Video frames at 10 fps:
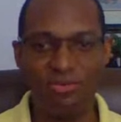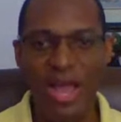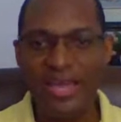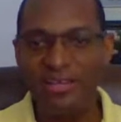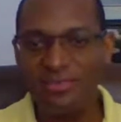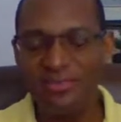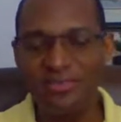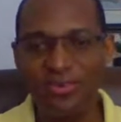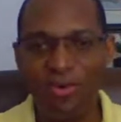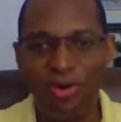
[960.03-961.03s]

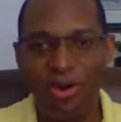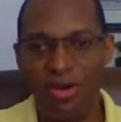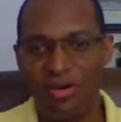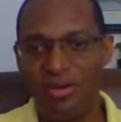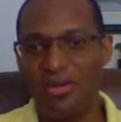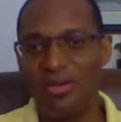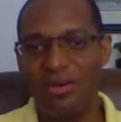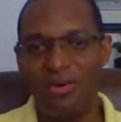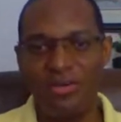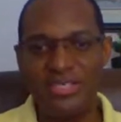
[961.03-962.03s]
riot or
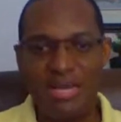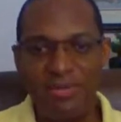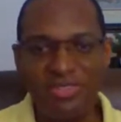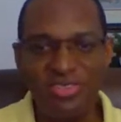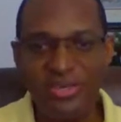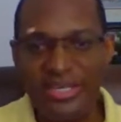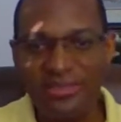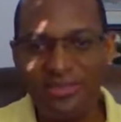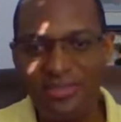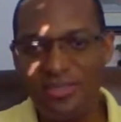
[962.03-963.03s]

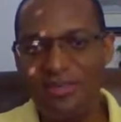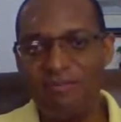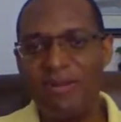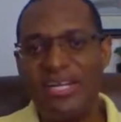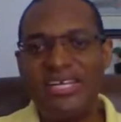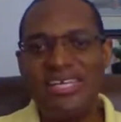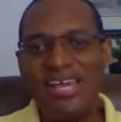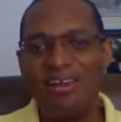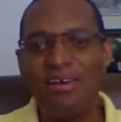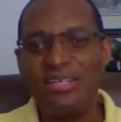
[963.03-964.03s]
demonstrate, but it
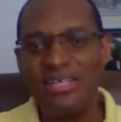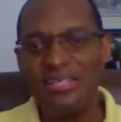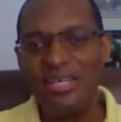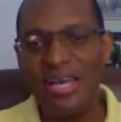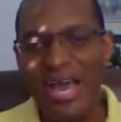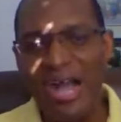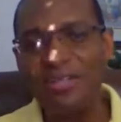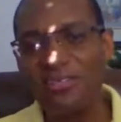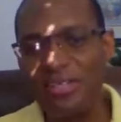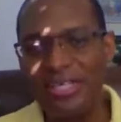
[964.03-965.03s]
cannot
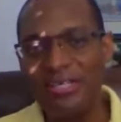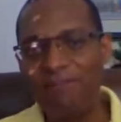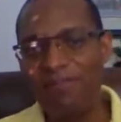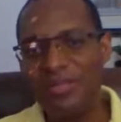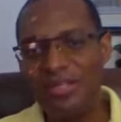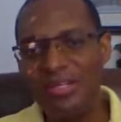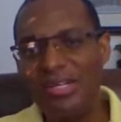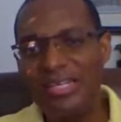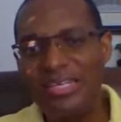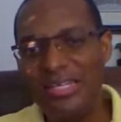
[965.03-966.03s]
actually
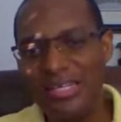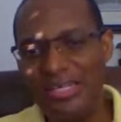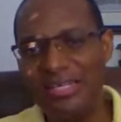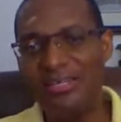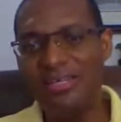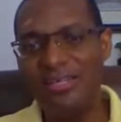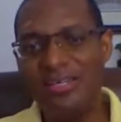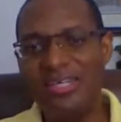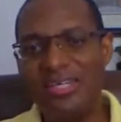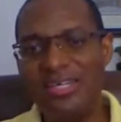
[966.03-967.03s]
legally
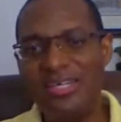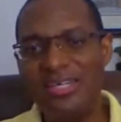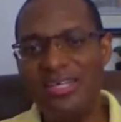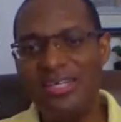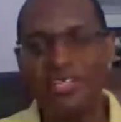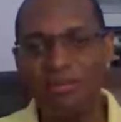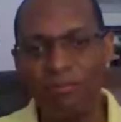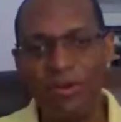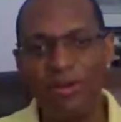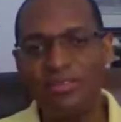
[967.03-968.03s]
initiate the
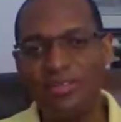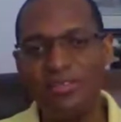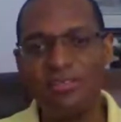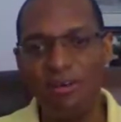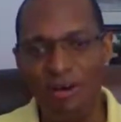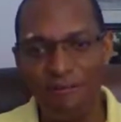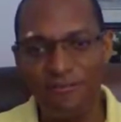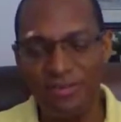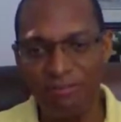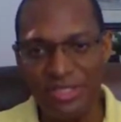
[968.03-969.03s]
process
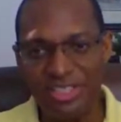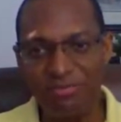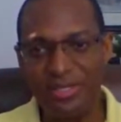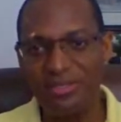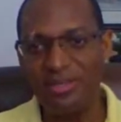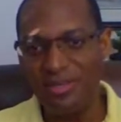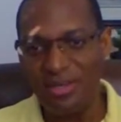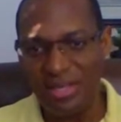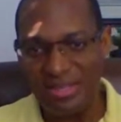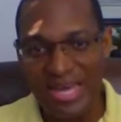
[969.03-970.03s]
of impeachment.
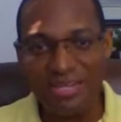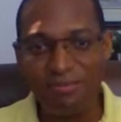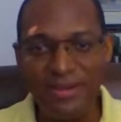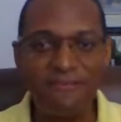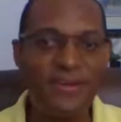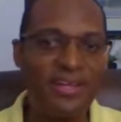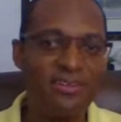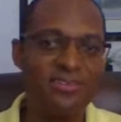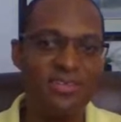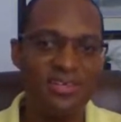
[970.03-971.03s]
And that, my
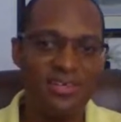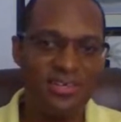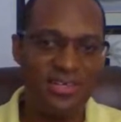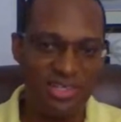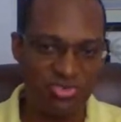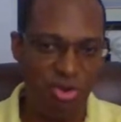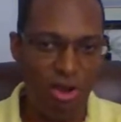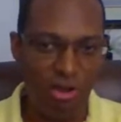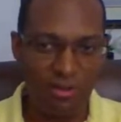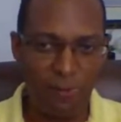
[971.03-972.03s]
friends, is
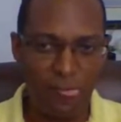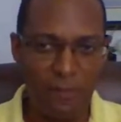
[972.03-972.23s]
wrong.